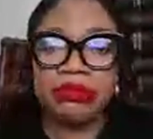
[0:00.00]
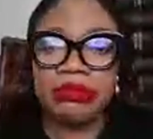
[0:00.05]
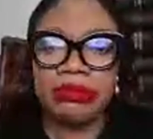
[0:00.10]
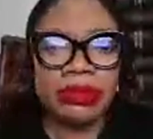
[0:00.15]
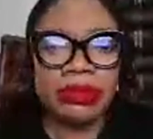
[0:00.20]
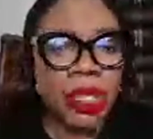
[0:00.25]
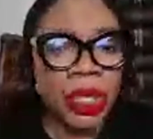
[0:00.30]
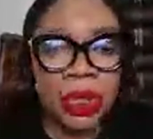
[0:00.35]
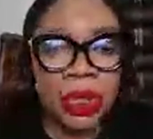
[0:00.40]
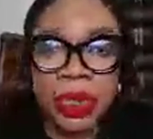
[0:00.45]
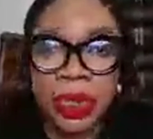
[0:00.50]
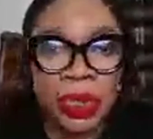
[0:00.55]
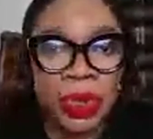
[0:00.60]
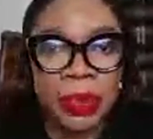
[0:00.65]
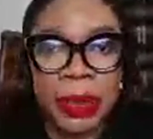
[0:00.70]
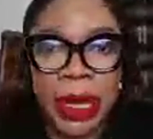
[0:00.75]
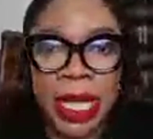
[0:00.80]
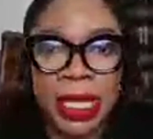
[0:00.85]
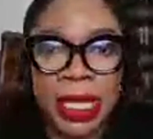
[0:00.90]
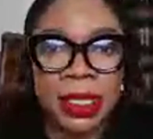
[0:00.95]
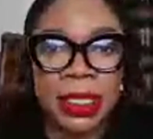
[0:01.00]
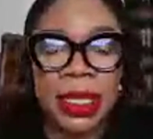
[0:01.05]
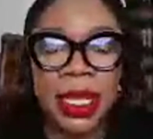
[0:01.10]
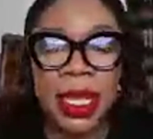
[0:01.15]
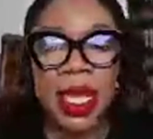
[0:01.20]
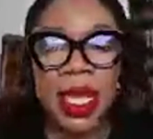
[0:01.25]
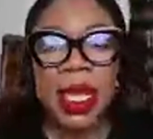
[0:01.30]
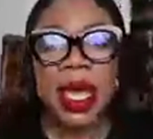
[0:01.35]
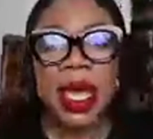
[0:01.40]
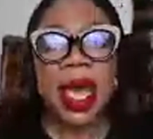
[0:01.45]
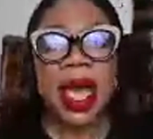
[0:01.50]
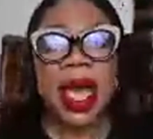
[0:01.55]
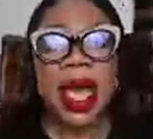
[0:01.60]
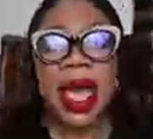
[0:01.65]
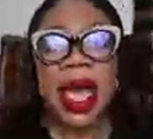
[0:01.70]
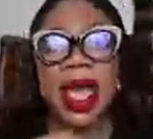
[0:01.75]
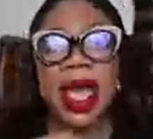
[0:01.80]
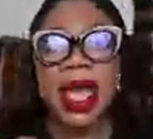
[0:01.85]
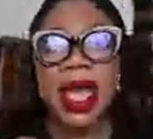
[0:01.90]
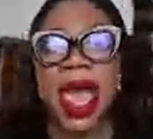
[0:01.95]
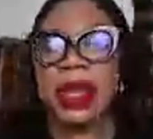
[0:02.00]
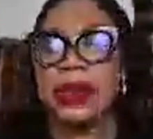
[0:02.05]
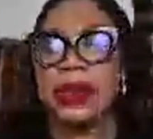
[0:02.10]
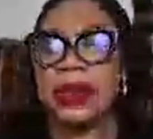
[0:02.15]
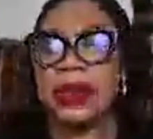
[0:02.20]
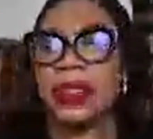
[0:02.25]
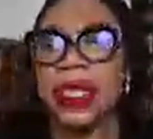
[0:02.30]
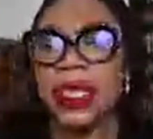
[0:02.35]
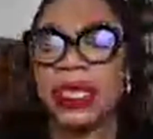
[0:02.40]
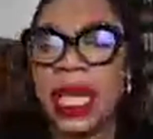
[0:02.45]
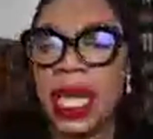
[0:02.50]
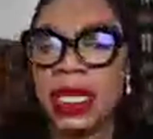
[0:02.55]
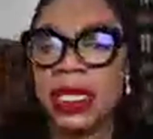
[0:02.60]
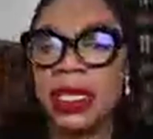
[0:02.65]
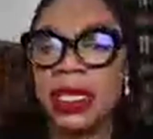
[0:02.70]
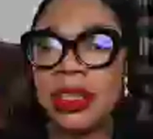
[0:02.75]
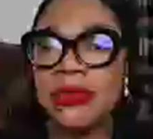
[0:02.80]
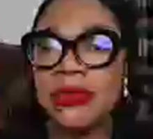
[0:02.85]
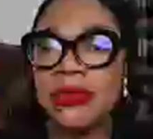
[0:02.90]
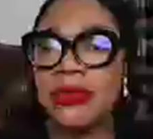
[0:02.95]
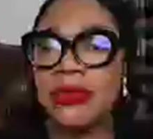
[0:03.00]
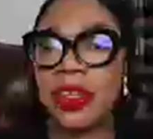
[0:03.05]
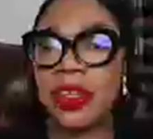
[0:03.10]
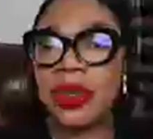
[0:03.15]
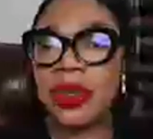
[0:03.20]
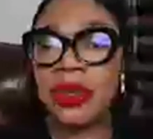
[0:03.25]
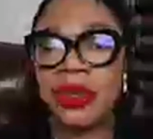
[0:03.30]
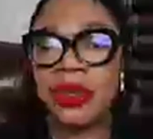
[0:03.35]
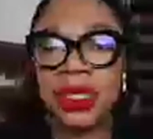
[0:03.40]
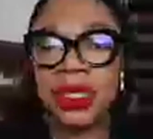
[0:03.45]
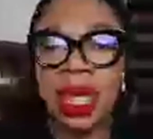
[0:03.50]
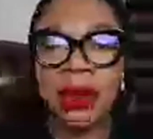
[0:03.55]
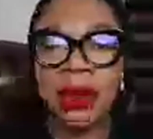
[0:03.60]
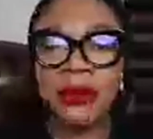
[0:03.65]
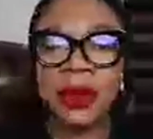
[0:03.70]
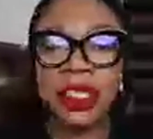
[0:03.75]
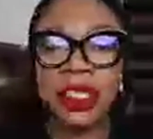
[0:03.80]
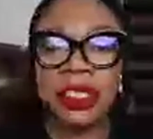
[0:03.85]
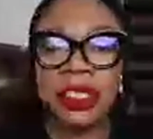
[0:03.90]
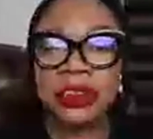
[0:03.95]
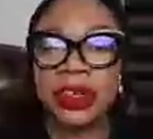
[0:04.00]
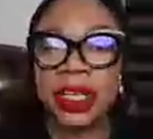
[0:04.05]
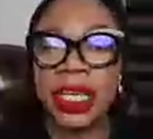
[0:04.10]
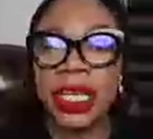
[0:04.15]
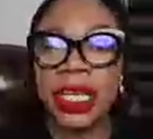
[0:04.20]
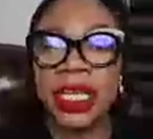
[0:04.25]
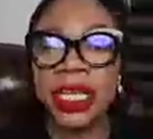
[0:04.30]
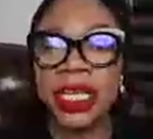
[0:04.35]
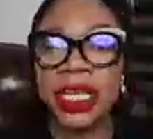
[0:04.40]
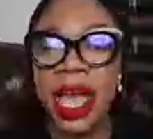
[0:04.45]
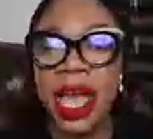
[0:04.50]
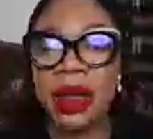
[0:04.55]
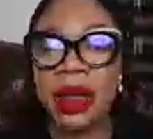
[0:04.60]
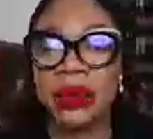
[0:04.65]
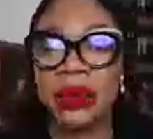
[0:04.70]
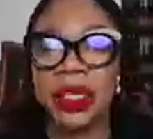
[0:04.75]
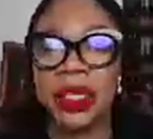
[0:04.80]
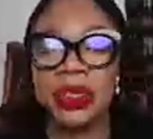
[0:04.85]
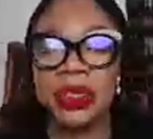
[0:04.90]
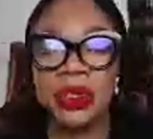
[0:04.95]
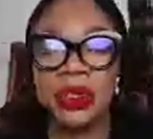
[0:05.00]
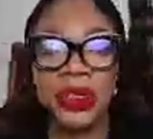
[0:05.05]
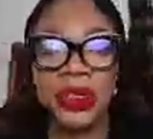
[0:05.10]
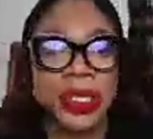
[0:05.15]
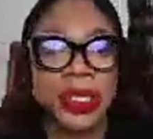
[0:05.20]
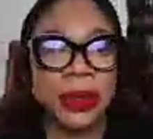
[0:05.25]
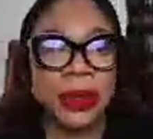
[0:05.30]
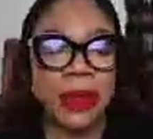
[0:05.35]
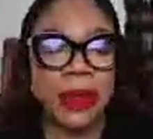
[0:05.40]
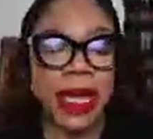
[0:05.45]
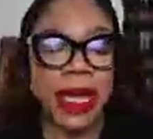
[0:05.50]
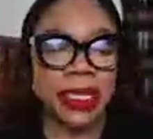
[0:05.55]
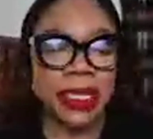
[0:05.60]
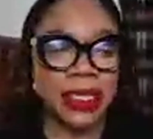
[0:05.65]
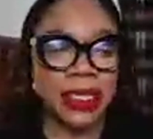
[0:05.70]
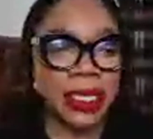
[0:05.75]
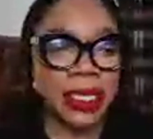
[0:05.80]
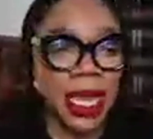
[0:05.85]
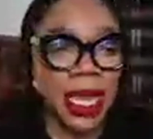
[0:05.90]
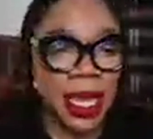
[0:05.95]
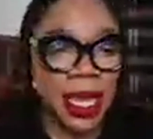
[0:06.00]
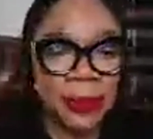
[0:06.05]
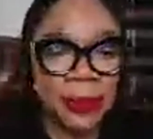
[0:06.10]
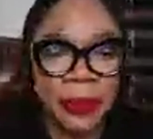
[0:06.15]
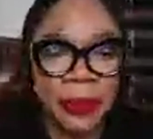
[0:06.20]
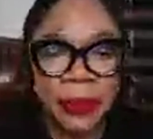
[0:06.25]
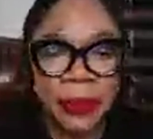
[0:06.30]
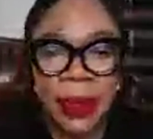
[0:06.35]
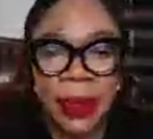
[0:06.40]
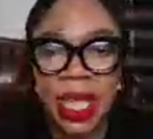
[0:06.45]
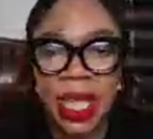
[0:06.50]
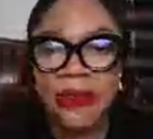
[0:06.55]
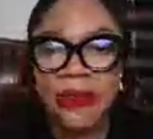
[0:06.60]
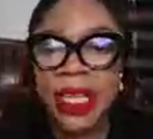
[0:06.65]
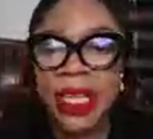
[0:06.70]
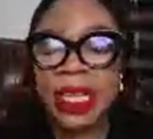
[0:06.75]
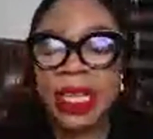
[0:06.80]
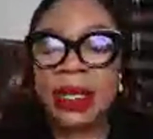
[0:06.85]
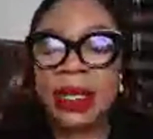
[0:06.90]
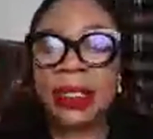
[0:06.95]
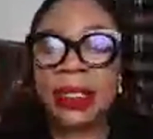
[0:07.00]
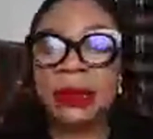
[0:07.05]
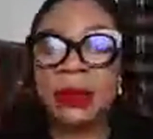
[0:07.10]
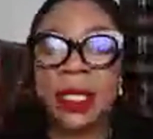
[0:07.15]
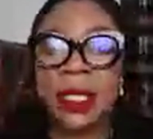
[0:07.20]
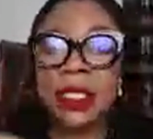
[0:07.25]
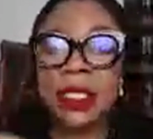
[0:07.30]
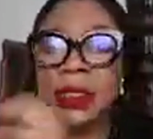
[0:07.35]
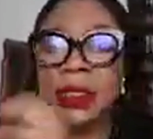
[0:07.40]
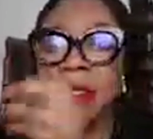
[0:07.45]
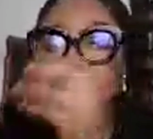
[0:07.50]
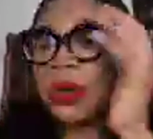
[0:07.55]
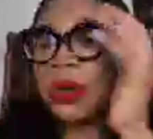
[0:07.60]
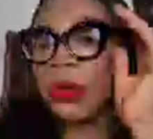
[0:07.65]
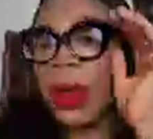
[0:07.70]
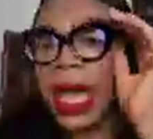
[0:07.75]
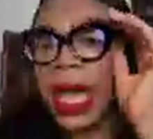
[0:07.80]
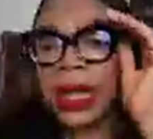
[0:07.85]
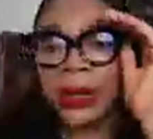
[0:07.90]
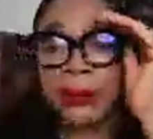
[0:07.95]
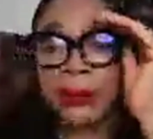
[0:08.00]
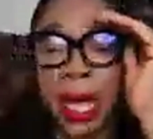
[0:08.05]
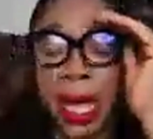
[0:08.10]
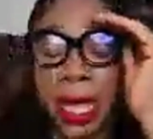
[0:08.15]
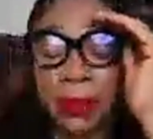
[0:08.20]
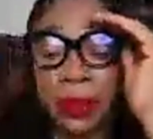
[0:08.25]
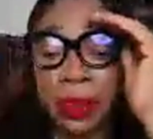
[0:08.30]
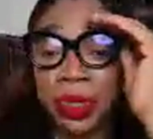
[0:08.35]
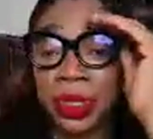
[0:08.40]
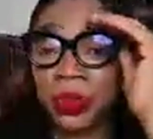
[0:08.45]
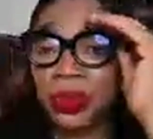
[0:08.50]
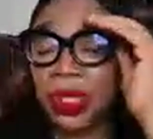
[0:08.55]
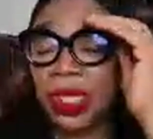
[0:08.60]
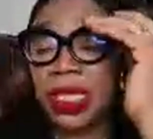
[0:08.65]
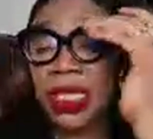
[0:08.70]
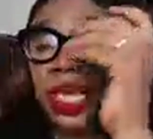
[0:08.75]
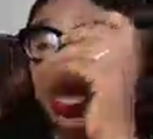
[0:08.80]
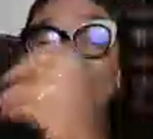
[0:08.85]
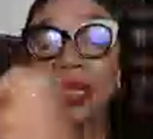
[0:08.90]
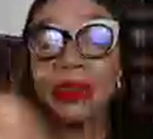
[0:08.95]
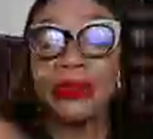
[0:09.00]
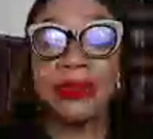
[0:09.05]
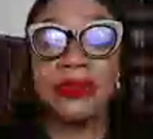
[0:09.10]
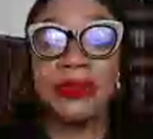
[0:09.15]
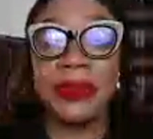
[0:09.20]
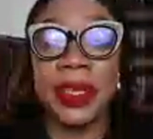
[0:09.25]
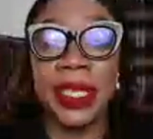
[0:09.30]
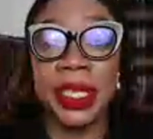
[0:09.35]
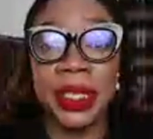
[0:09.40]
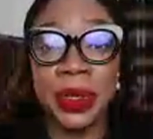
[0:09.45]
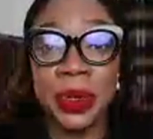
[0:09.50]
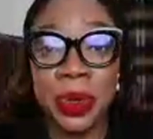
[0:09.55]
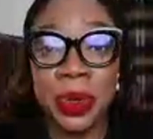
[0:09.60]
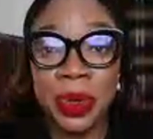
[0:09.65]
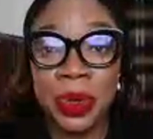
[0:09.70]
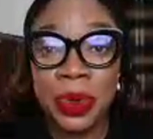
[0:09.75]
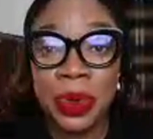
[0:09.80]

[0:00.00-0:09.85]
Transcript: YouTubers. I noticed that the views have been trickling and reducing by the day. In fact, as I'm speaking to you, my most recent video